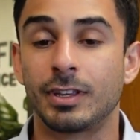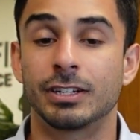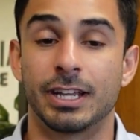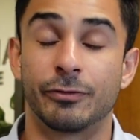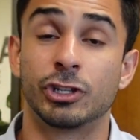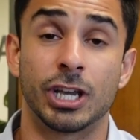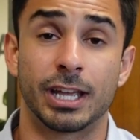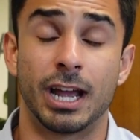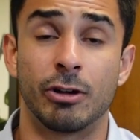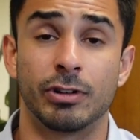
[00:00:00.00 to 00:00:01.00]
Definitely check
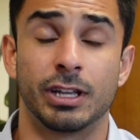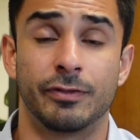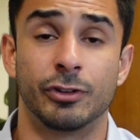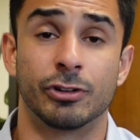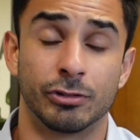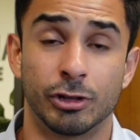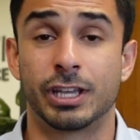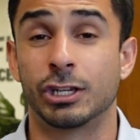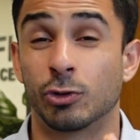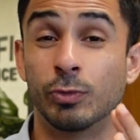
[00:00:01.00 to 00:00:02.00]
it out if you're
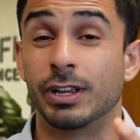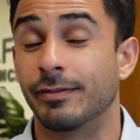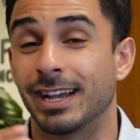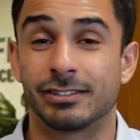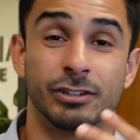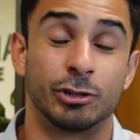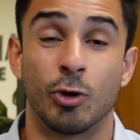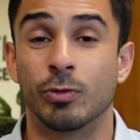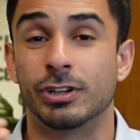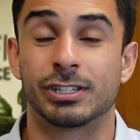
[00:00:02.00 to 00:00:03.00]
looking to reinvest and
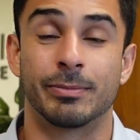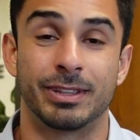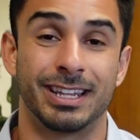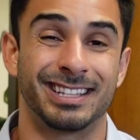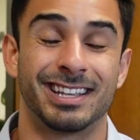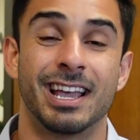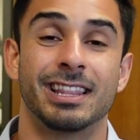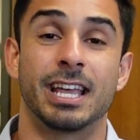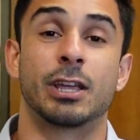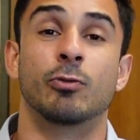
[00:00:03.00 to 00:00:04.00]
go into something that
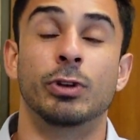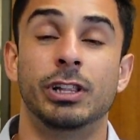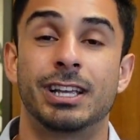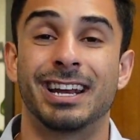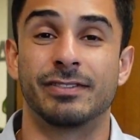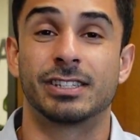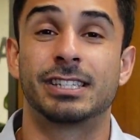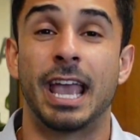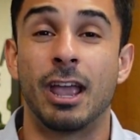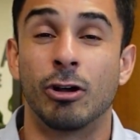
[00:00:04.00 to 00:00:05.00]
can really kind of
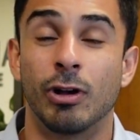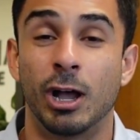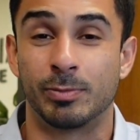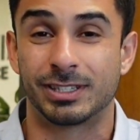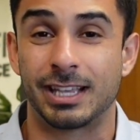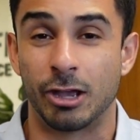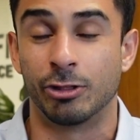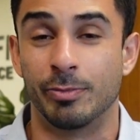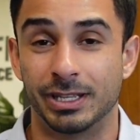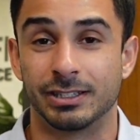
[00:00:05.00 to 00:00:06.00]
help scale
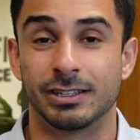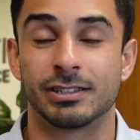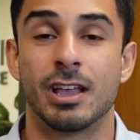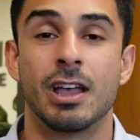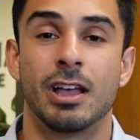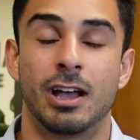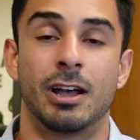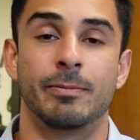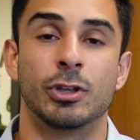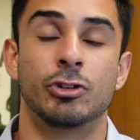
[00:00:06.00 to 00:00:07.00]
the business.
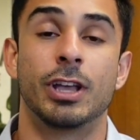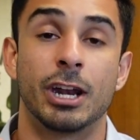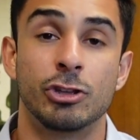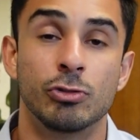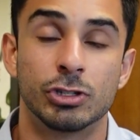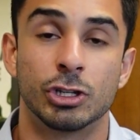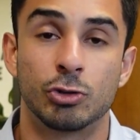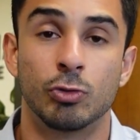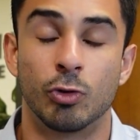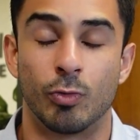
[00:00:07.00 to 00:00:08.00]
You got to use the
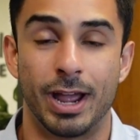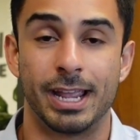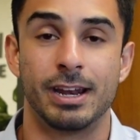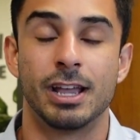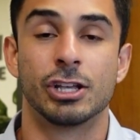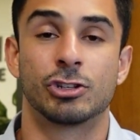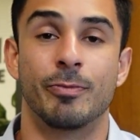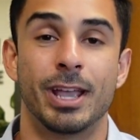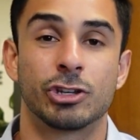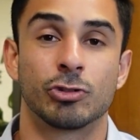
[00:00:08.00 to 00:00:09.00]
tool right, so
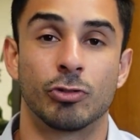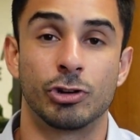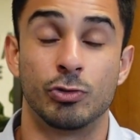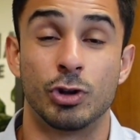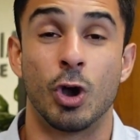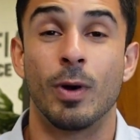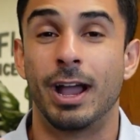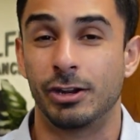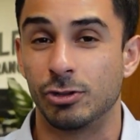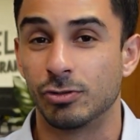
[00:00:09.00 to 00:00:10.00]
make sure you know
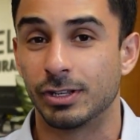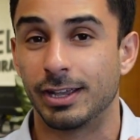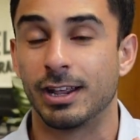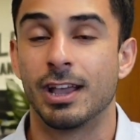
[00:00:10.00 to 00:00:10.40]
how to use it,